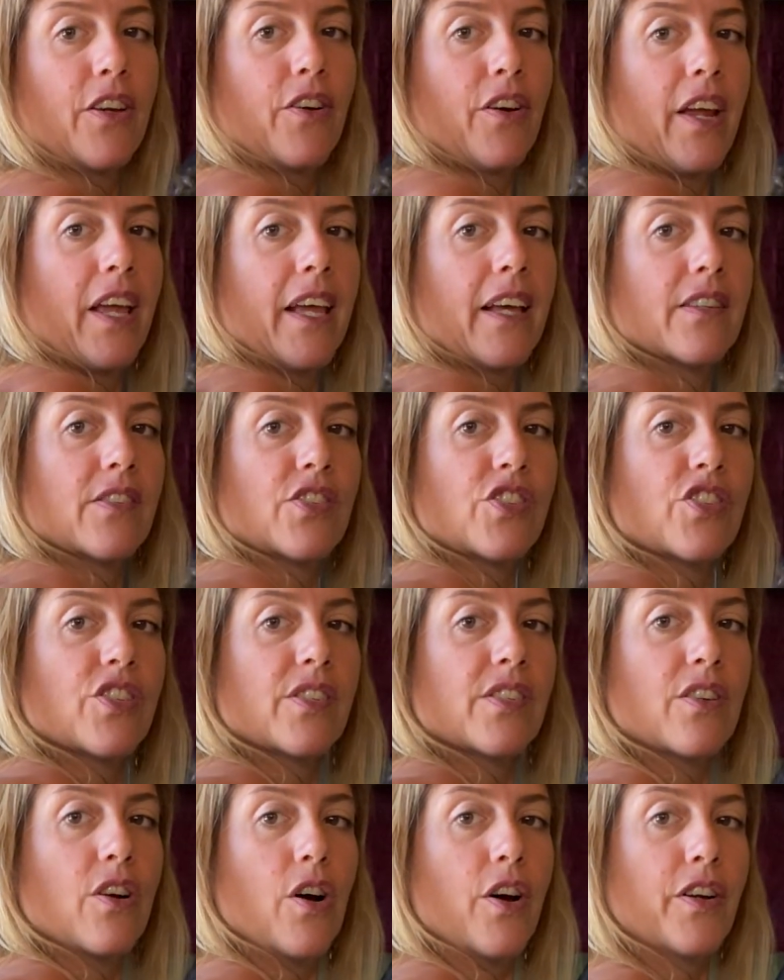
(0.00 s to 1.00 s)
your hands
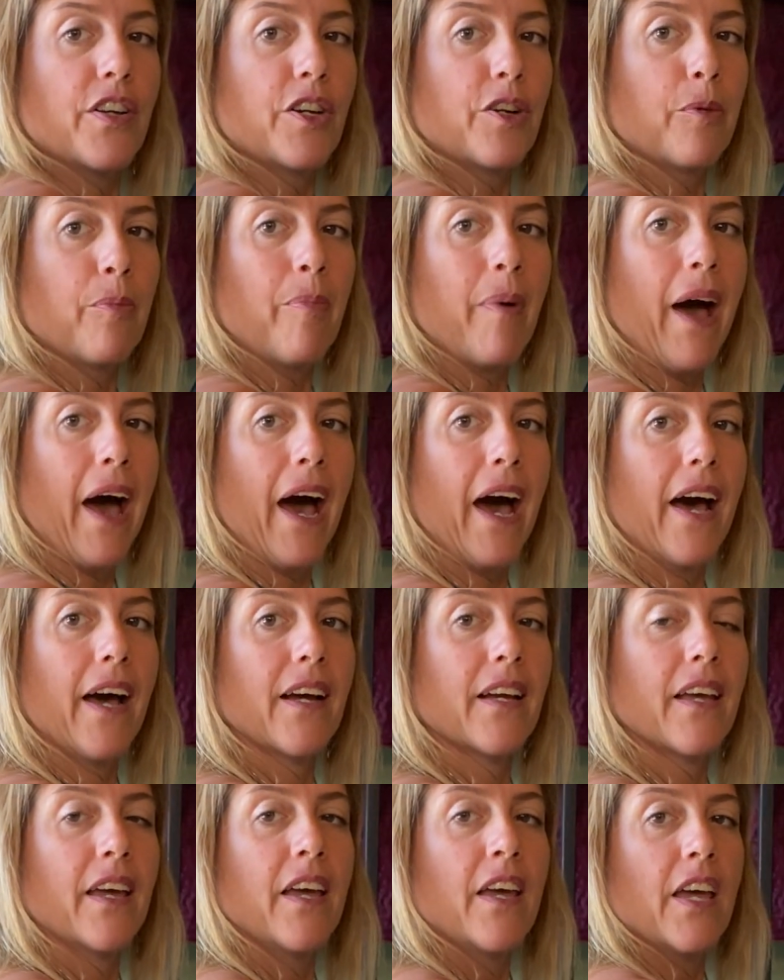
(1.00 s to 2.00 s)
just on your
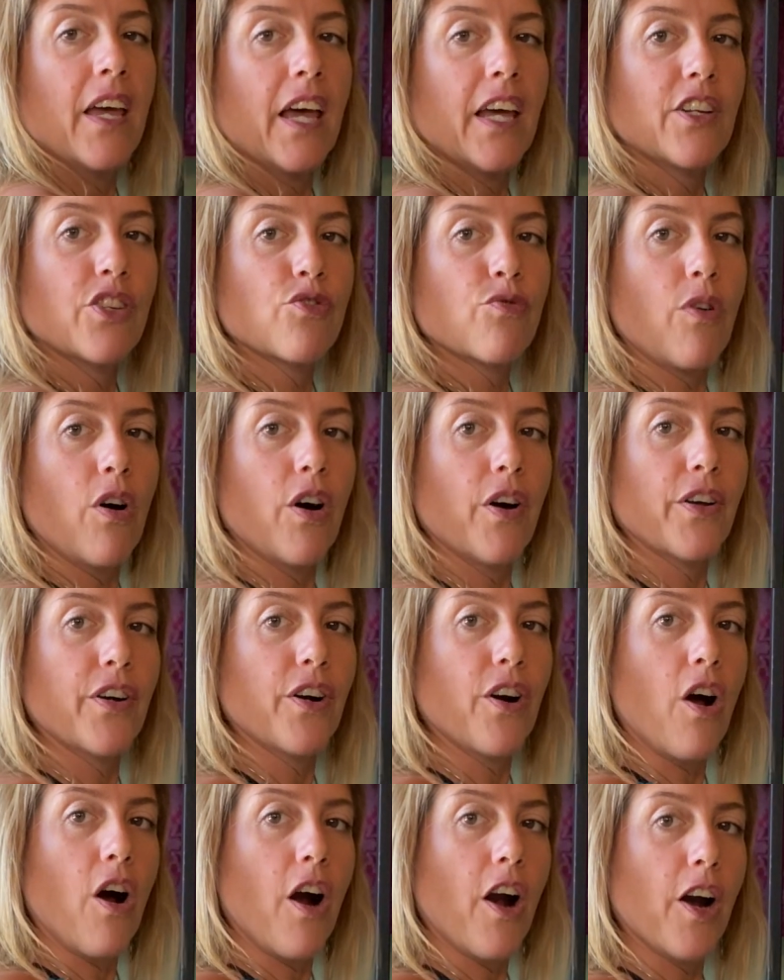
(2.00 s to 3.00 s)
back and draw
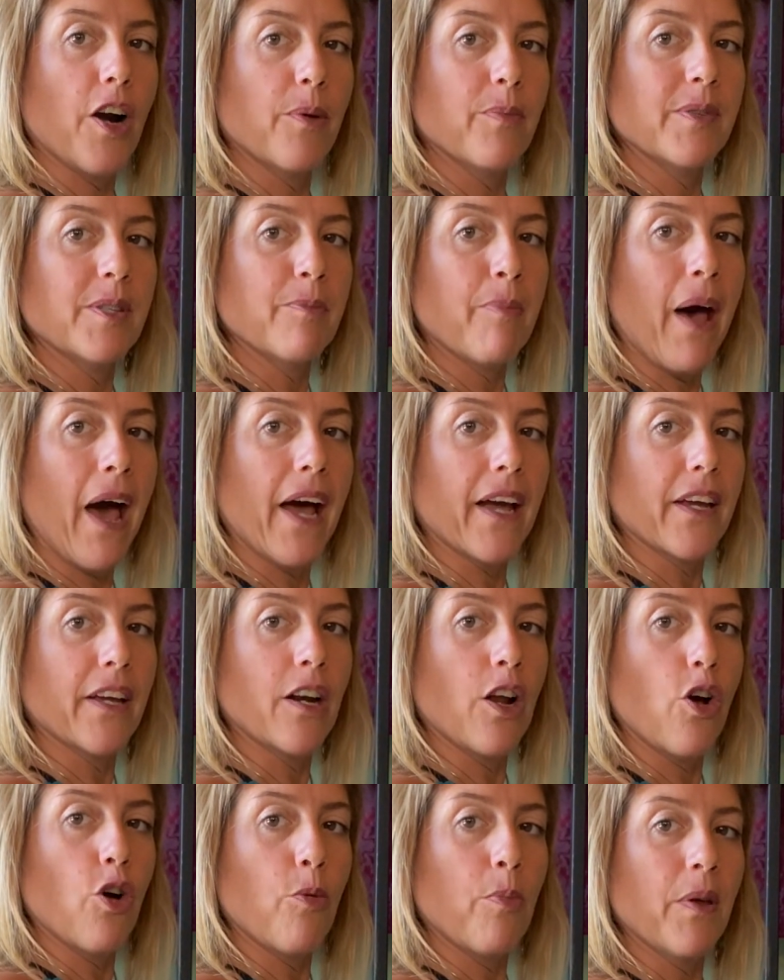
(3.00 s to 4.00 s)
your arms back
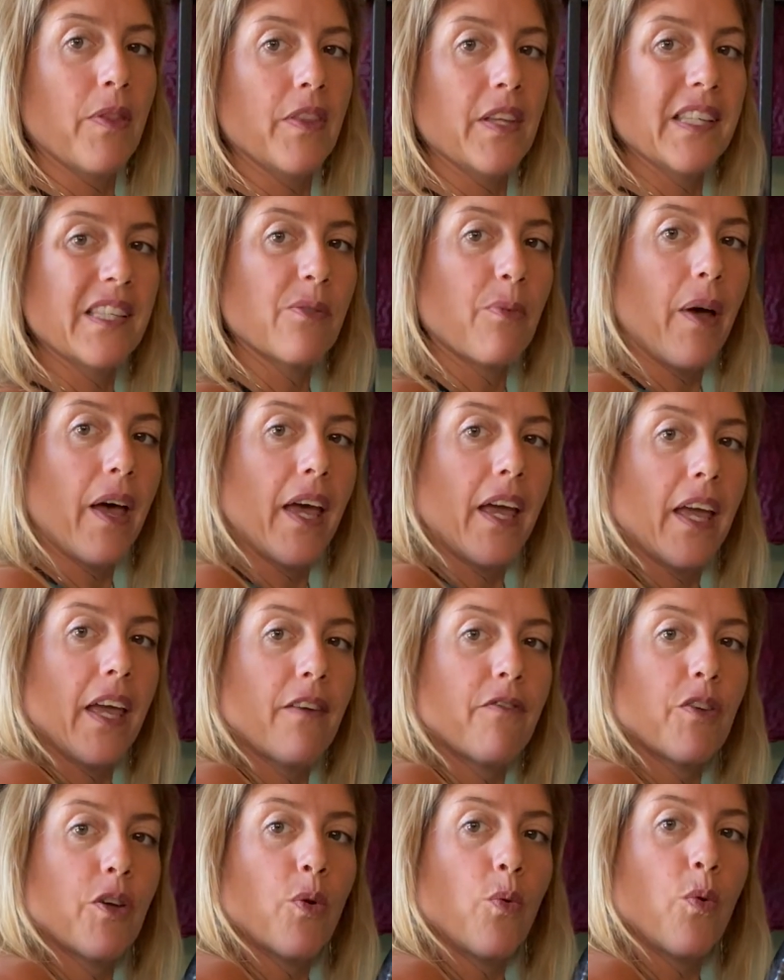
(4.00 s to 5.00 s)
and open this way.
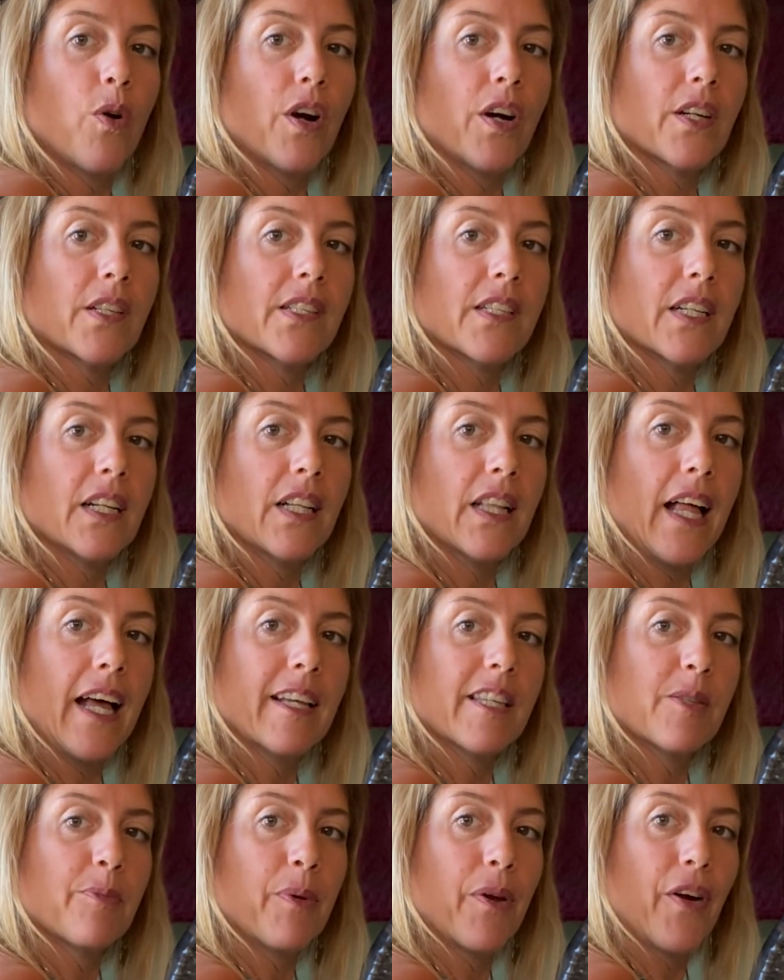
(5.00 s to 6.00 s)
If it works to
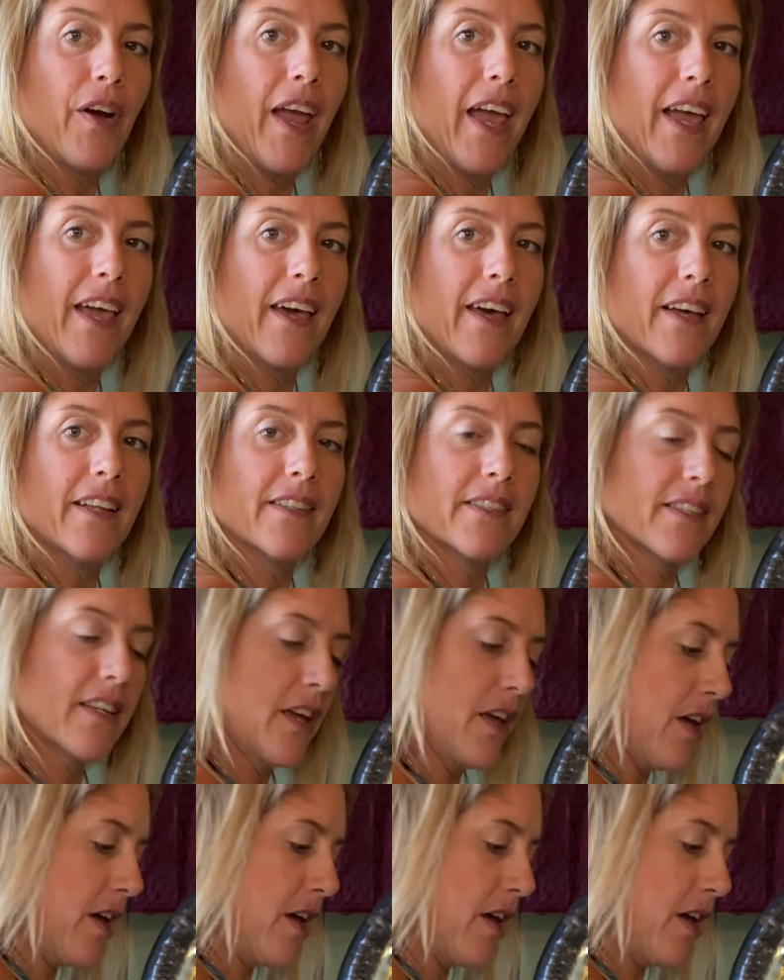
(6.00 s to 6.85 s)
clasp your hands,